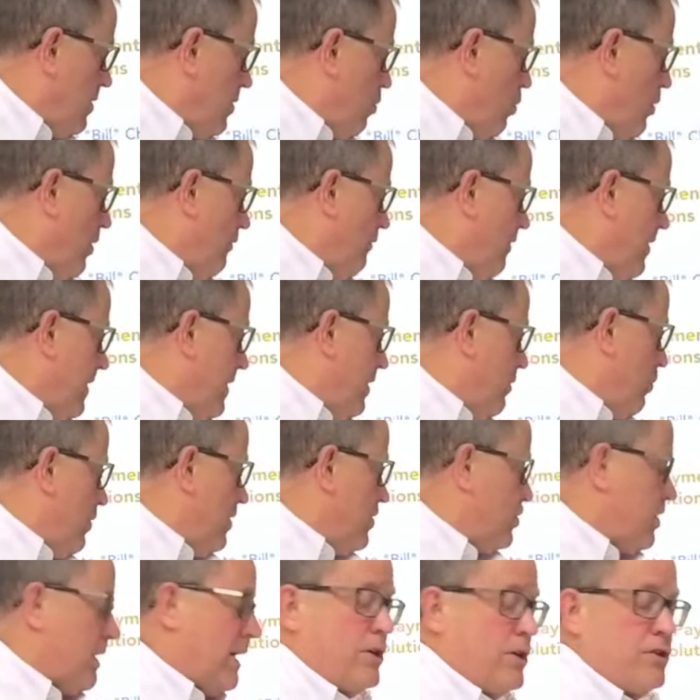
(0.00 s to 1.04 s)
we
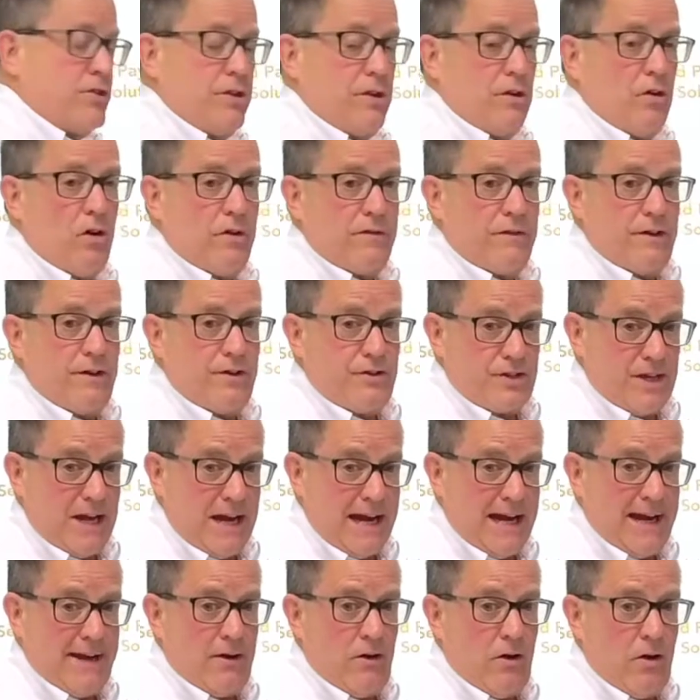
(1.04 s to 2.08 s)
changed the
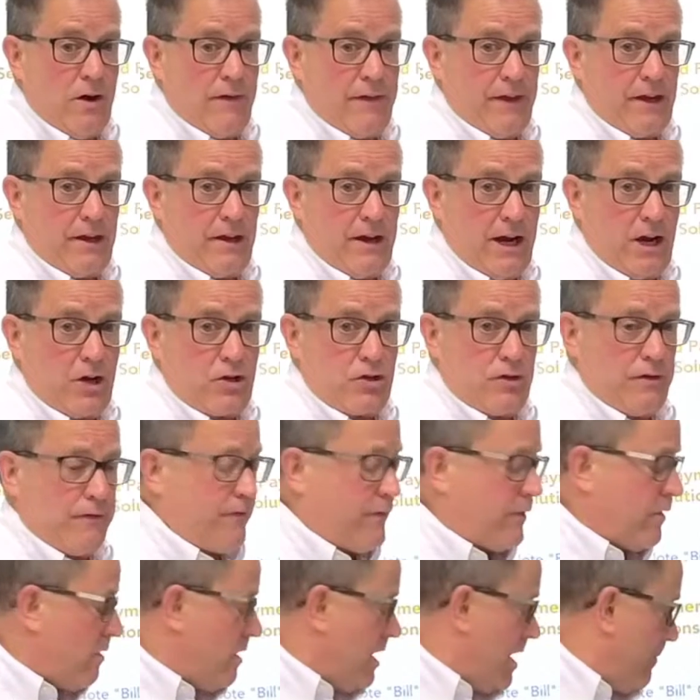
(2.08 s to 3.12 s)
design on the connection for
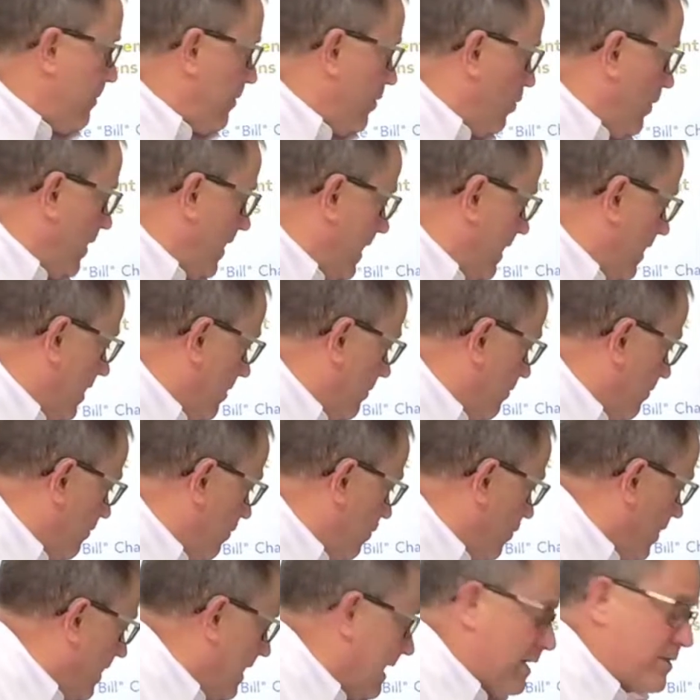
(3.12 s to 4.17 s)
the hopper. We
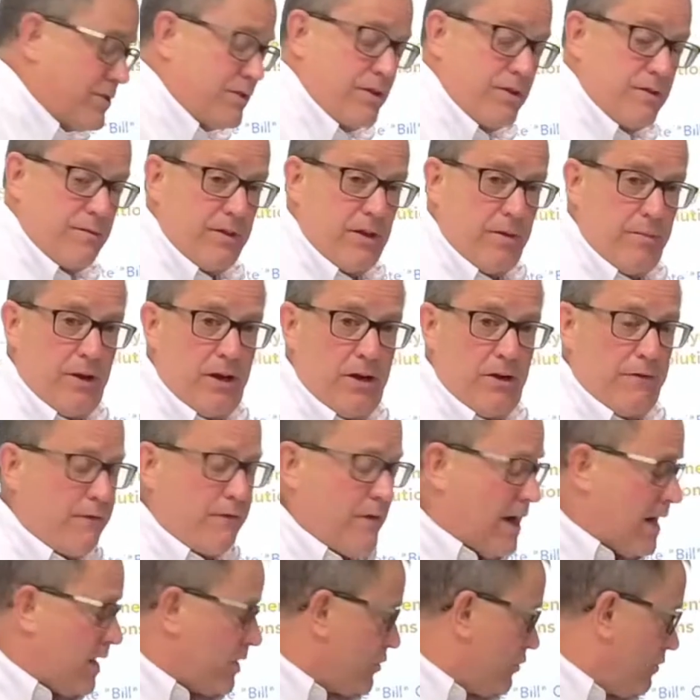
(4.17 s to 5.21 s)
asked the
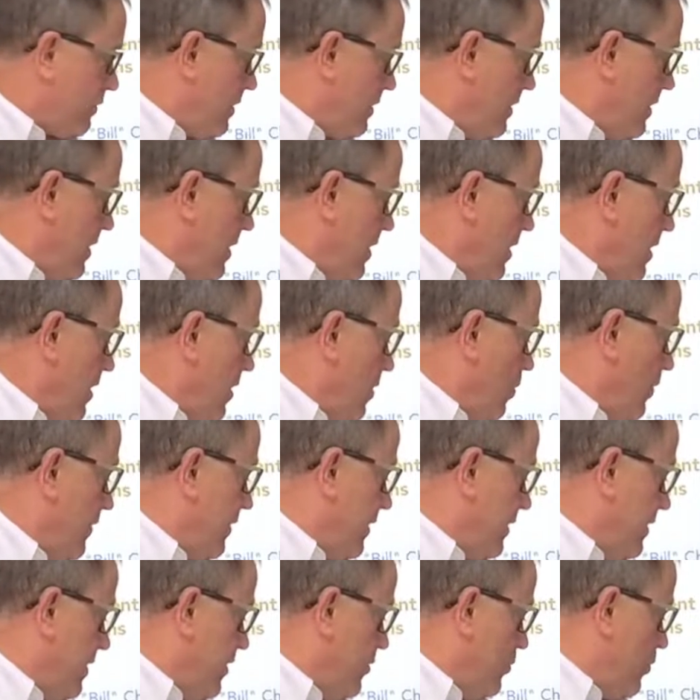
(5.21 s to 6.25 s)
manufacturer, what they
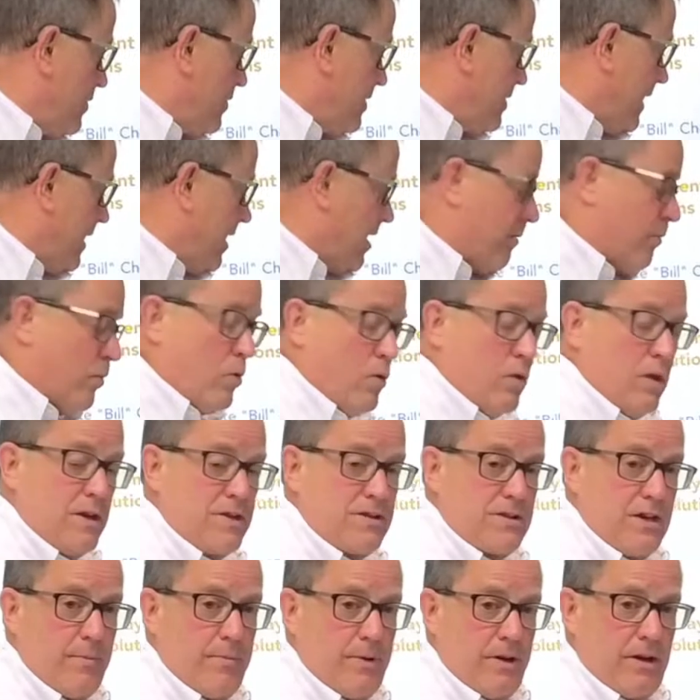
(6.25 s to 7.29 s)
did was they added a Molex
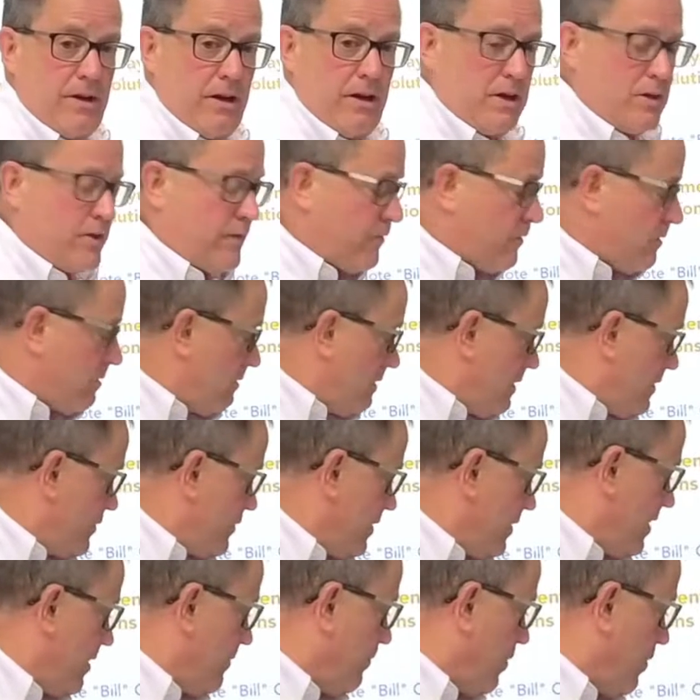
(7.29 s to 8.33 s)
type of connector for us
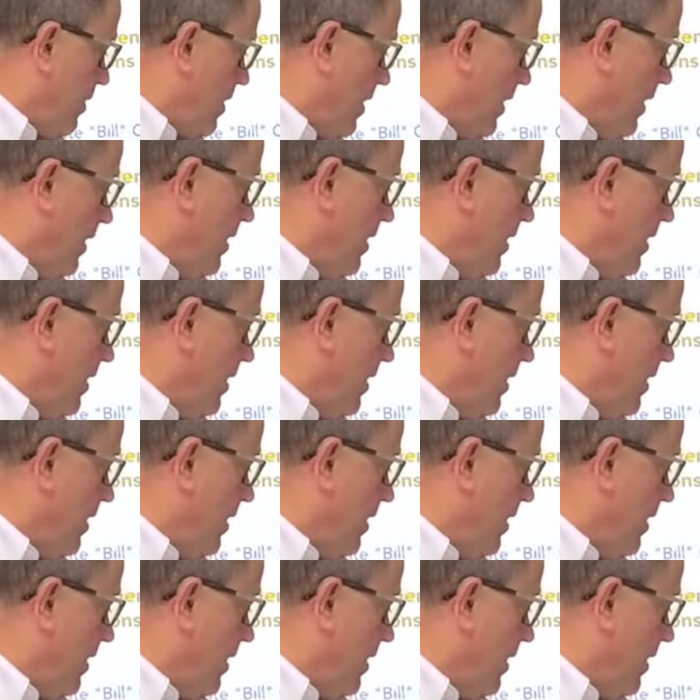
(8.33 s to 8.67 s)
and a plug.